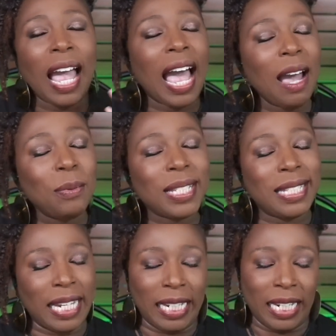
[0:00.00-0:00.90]
I was
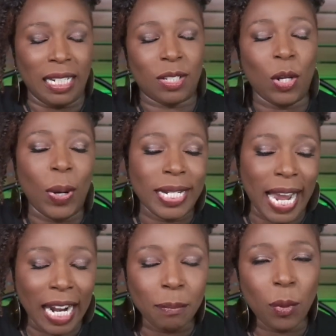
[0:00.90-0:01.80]
thinking, so a
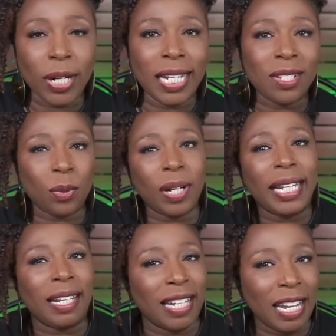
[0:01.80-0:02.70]
DAC board is sort of
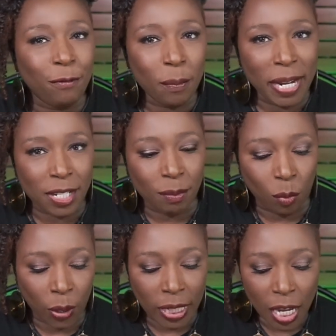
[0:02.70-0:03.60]
like an information
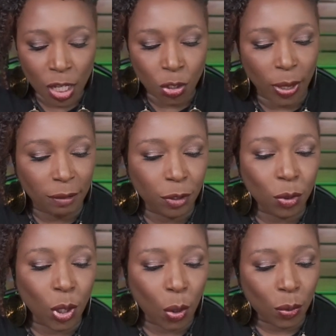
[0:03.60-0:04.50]
board. So if
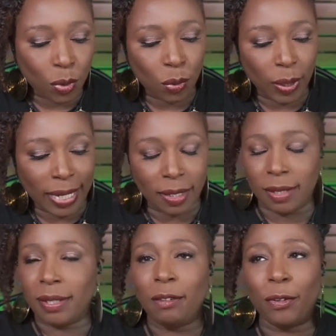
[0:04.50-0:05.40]
you go to, like,
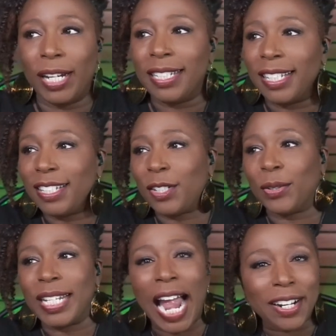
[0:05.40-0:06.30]
let's say, for instance,
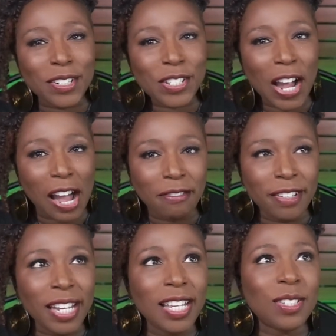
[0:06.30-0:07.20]
your doctor's
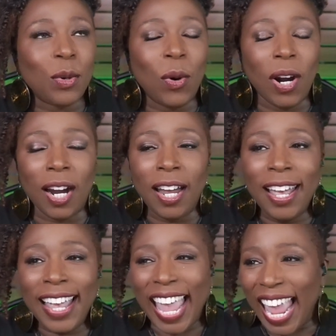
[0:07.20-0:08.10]
office, or,
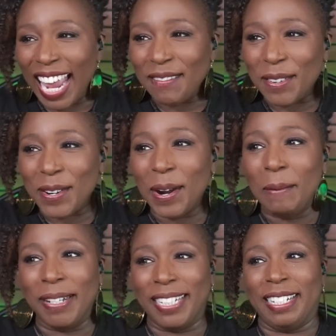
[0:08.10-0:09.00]
hey, boo,
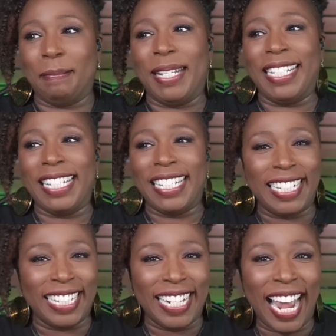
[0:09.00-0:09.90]
oh my goodness, my
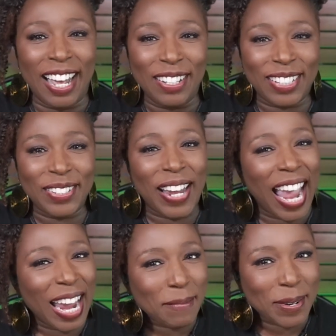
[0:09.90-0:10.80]
sissy's in the house too.
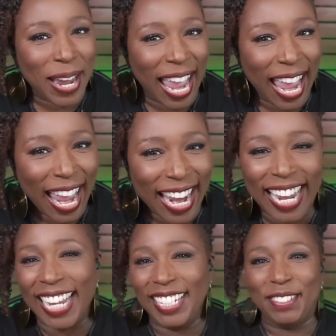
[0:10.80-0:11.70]
Hey, boo, hey,
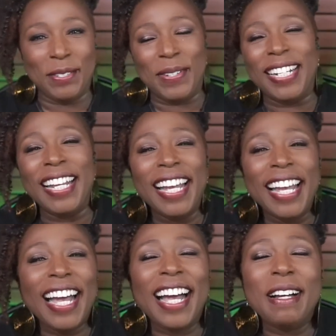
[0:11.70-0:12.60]
how you doing?
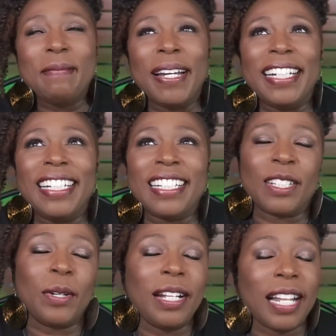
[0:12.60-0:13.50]
Oh my goodness.
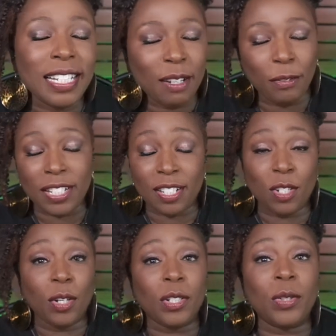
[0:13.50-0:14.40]
So let's say, for
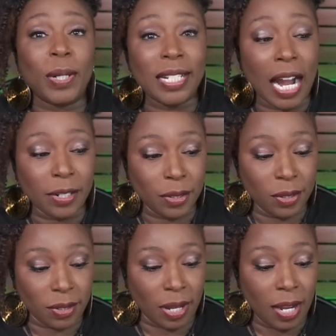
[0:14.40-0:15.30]
instance, you go to a
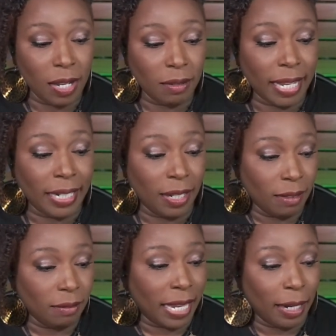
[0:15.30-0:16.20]
doctor's, like
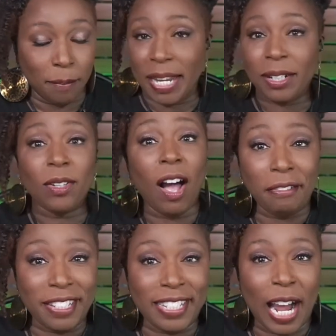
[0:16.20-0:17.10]
a medical
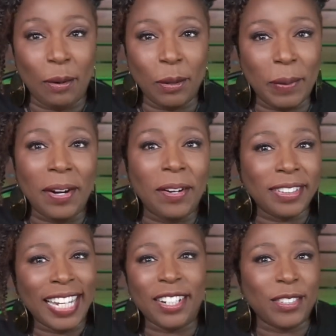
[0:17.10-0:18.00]
office tower where all,
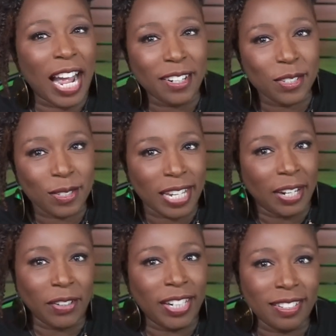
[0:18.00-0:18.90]
like, your doctor's
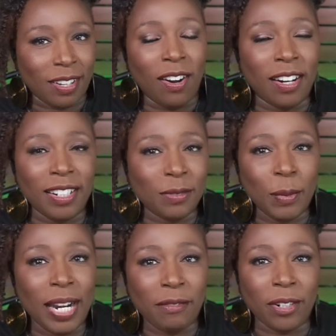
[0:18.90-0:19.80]
areas are and
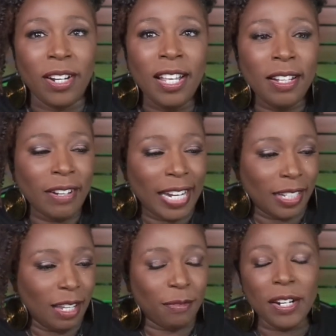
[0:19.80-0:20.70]
whatever. Like,
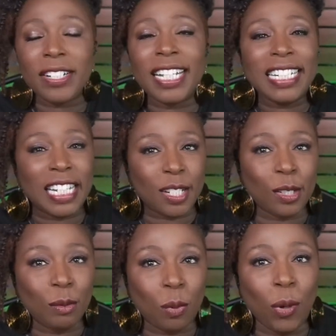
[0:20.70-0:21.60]
if there's a
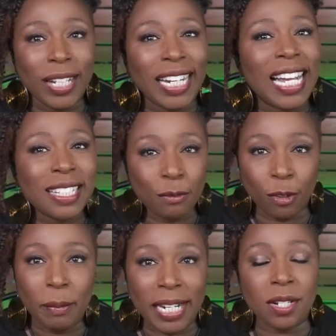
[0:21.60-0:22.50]
digital board that has
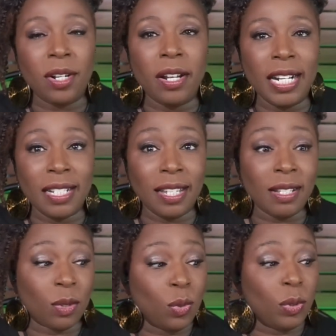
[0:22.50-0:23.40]
information on it that
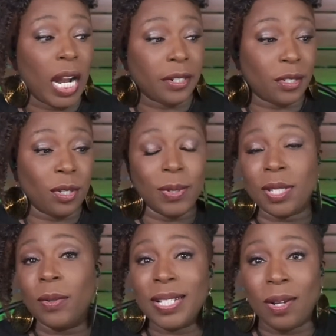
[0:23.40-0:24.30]
says, ooh, Dr.
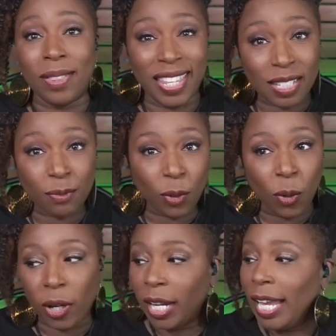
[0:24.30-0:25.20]
So-and-so is on this
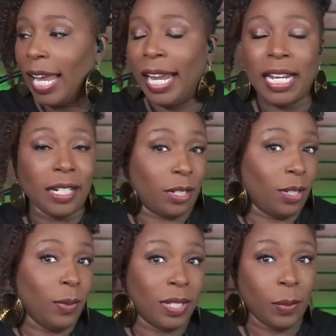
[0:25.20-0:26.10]
floor and Dr.
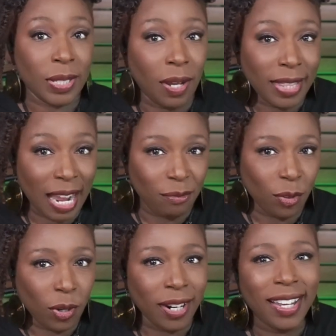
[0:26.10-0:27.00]
So-and-so is on that
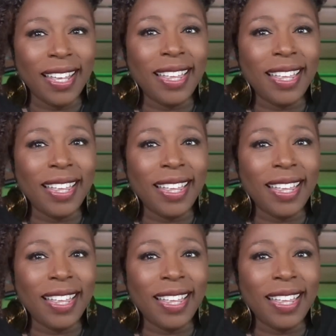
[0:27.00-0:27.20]
floor,